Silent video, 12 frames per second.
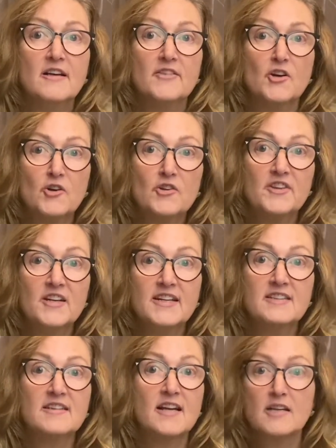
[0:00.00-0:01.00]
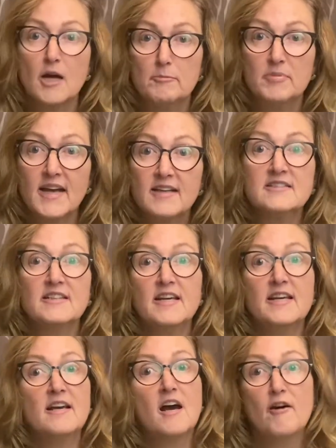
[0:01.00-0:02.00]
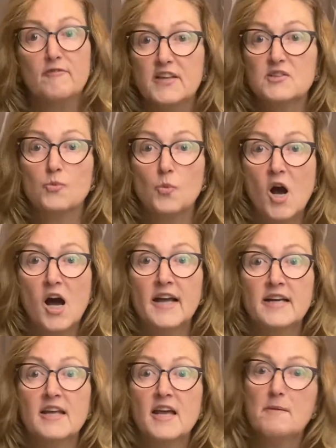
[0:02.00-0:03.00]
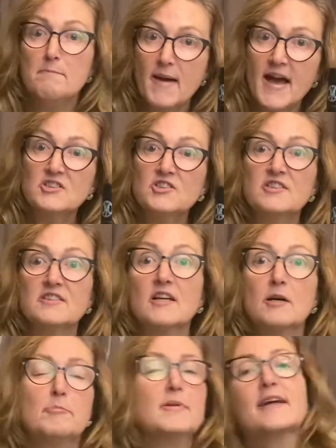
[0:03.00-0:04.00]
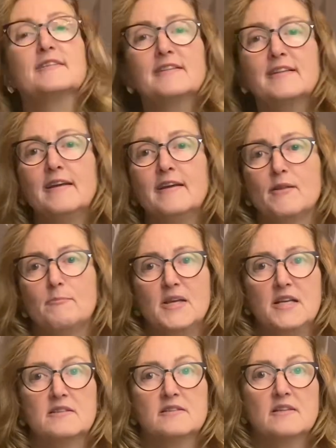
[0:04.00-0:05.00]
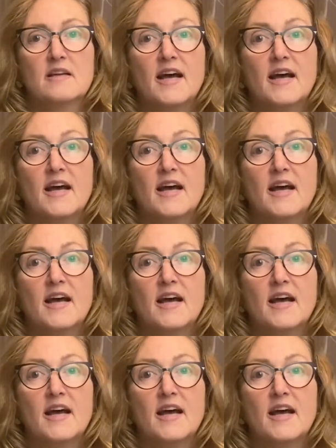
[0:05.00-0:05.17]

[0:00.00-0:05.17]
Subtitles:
The earthiness and complexity of this wine matches the complexity in the meats,